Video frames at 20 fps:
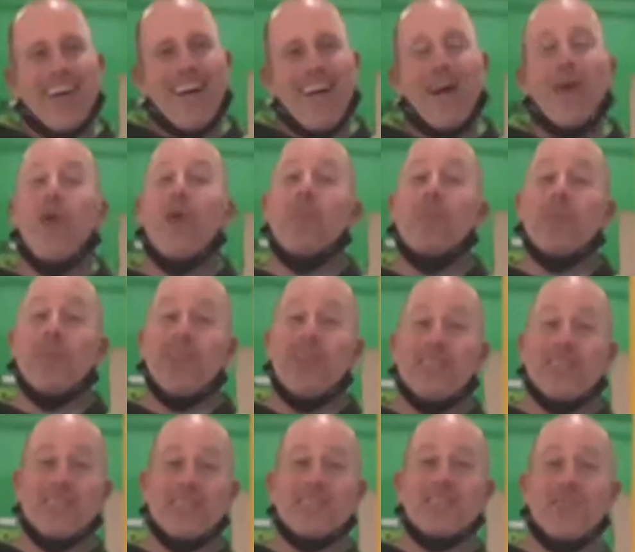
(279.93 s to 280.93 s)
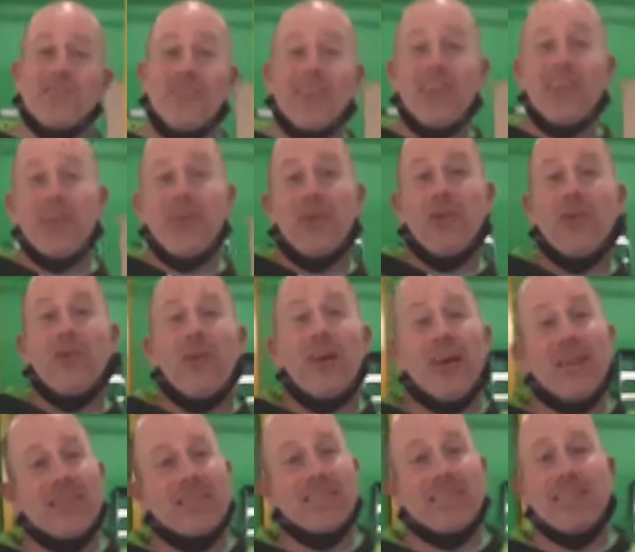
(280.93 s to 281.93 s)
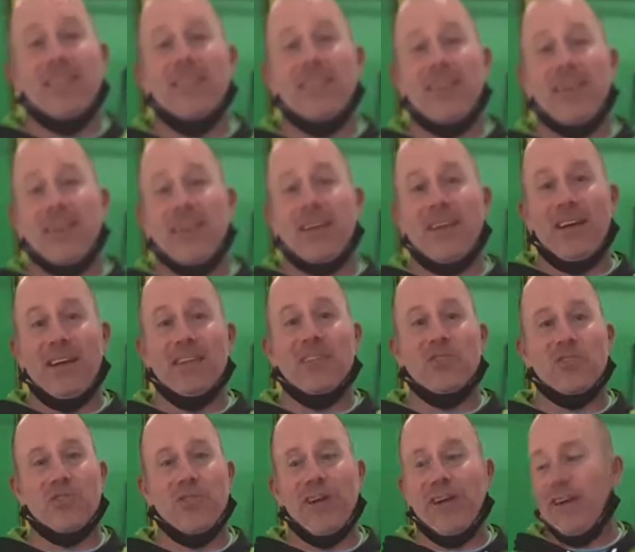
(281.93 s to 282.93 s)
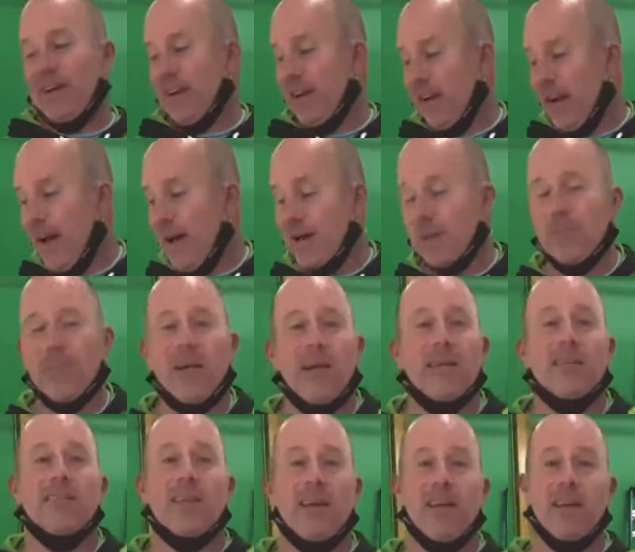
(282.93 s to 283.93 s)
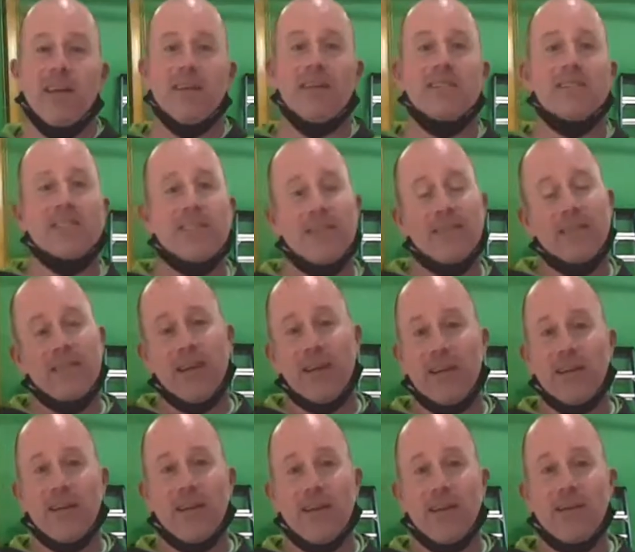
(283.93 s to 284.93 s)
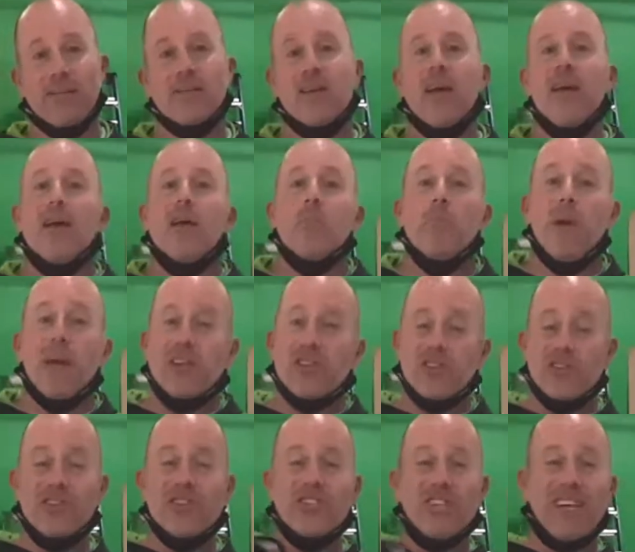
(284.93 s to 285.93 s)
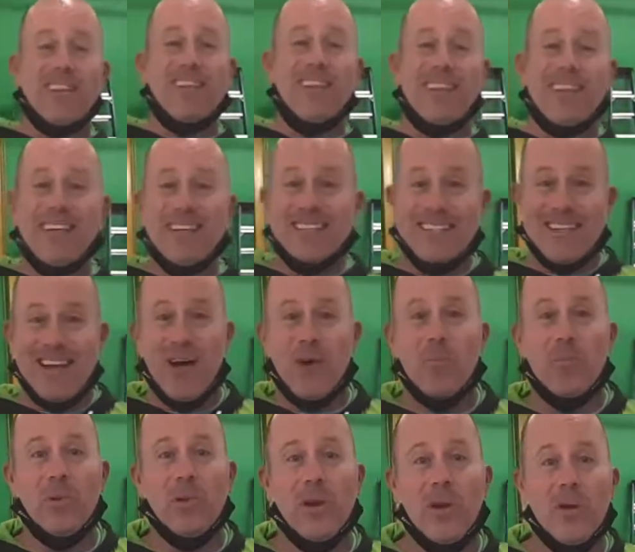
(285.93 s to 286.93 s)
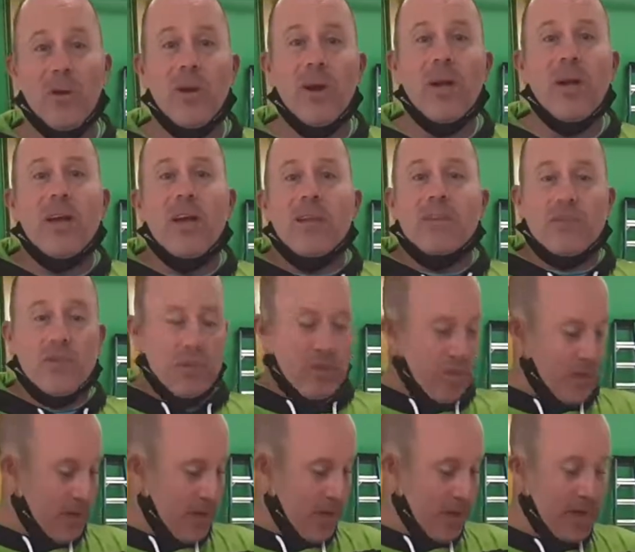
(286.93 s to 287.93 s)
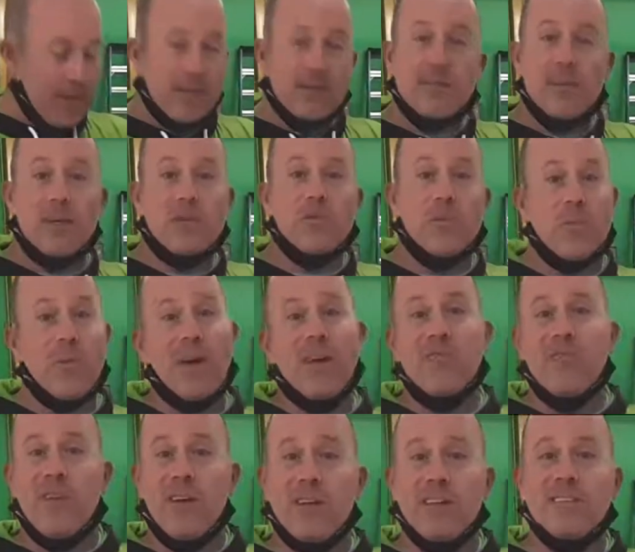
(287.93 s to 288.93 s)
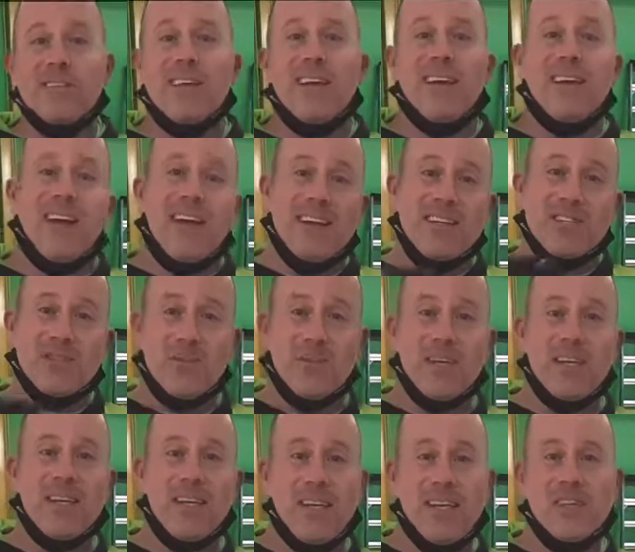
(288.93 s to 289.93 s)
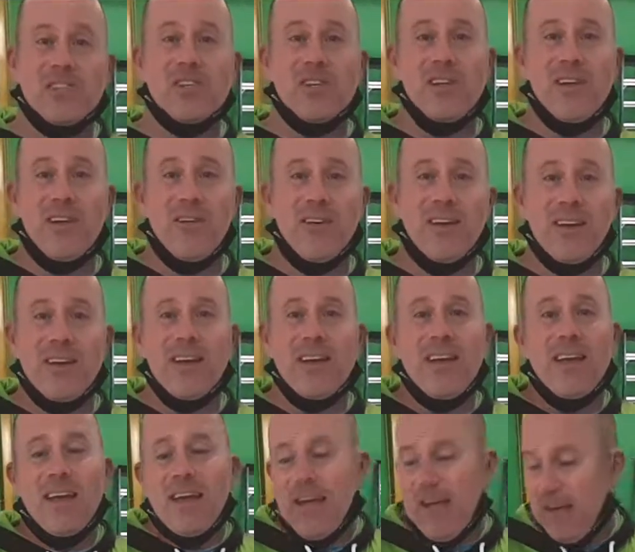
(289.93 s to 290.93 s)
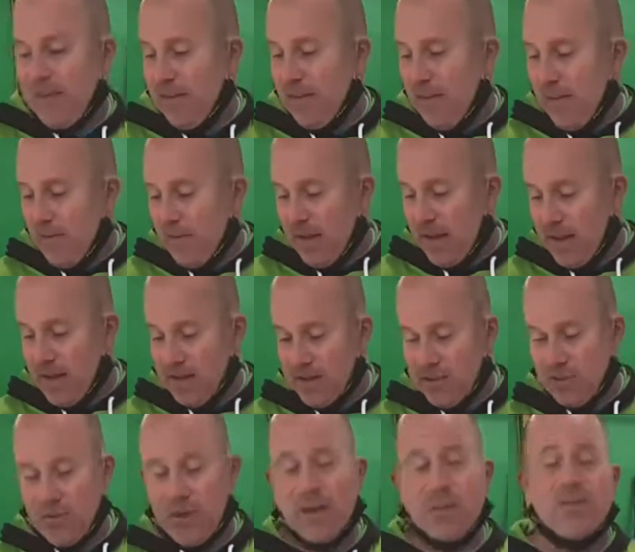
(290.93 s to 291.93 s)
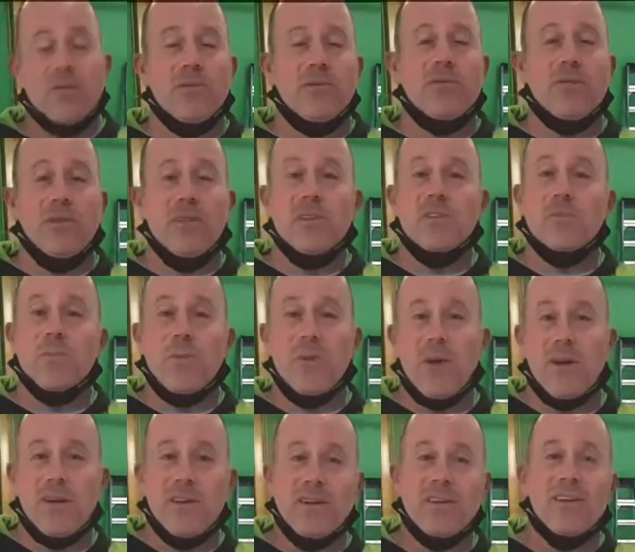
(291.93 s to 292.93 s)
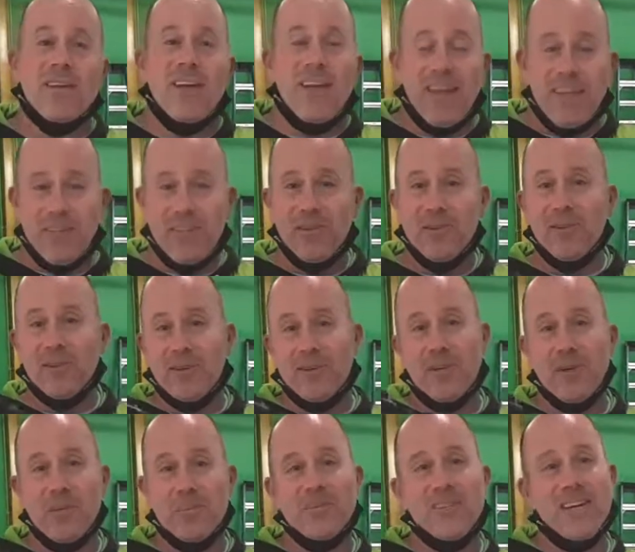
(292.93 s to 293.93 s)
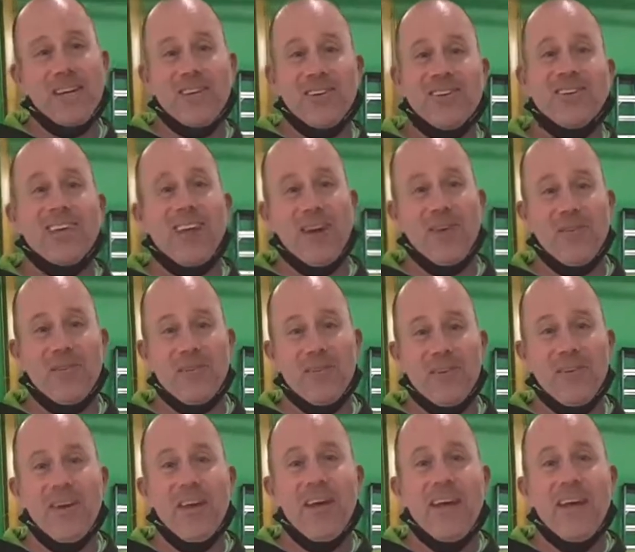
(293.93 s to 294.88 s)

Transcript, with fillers: I hope you like this video on synthetic ice training and how to maintain synthetic ice. Make sure to check the links down below so you can get in touch with my friends at Ice Rink and Engineering and they can direct you to this product and they'll hook you up, take good care of you.